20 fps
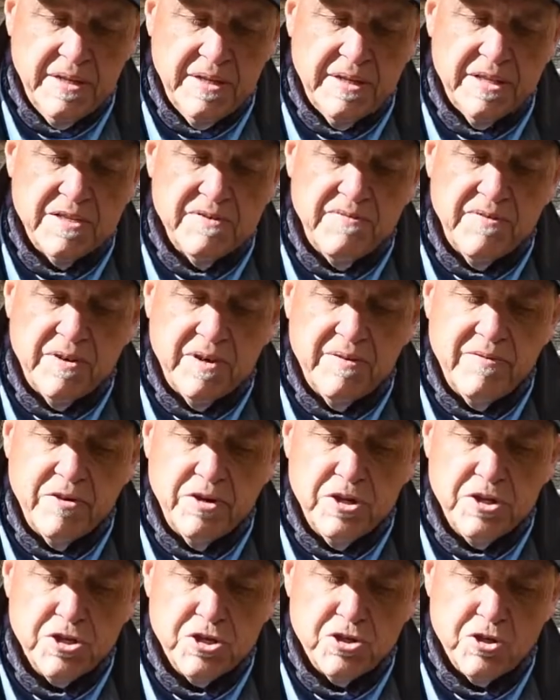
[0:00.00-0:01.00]
that's very,
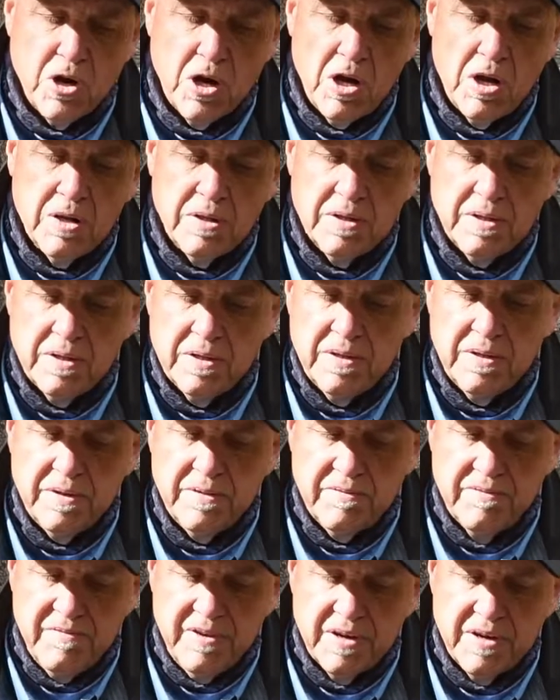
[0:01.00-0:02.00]
very strong,
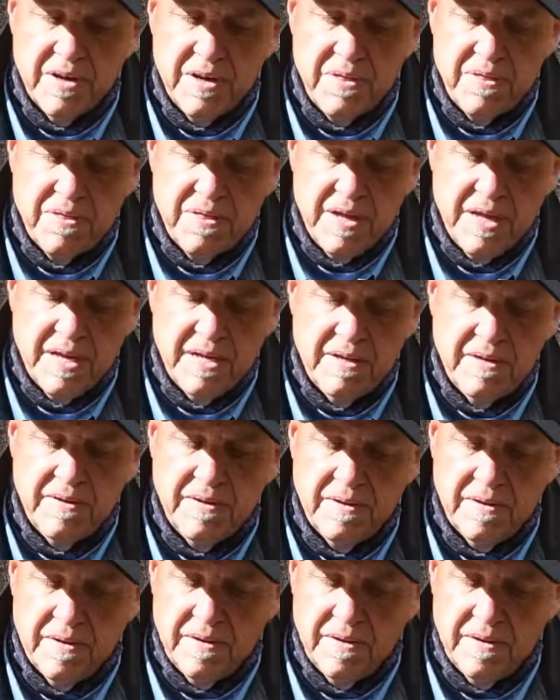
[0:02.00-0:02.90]
very thin,